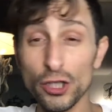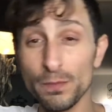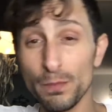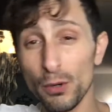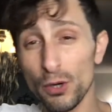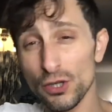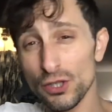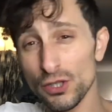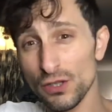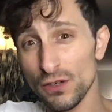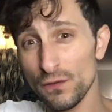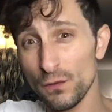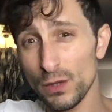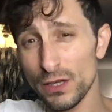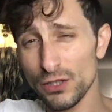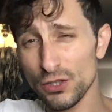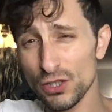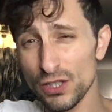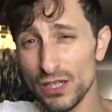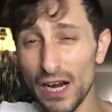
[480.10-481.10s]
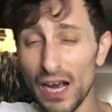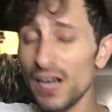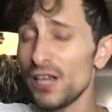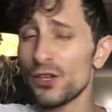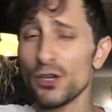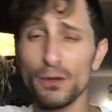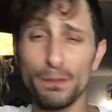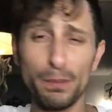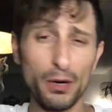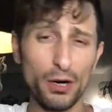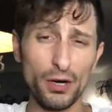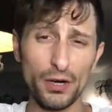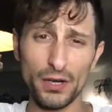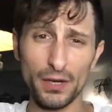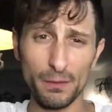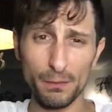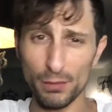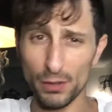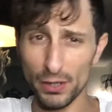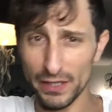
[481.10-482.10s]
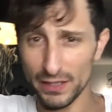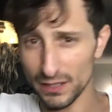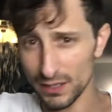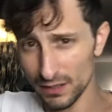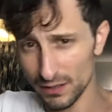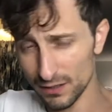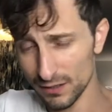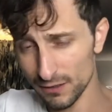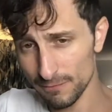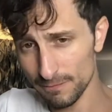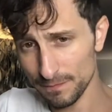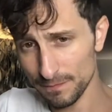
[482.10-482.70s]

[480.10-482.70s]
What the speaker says: portion of which neither party embraces.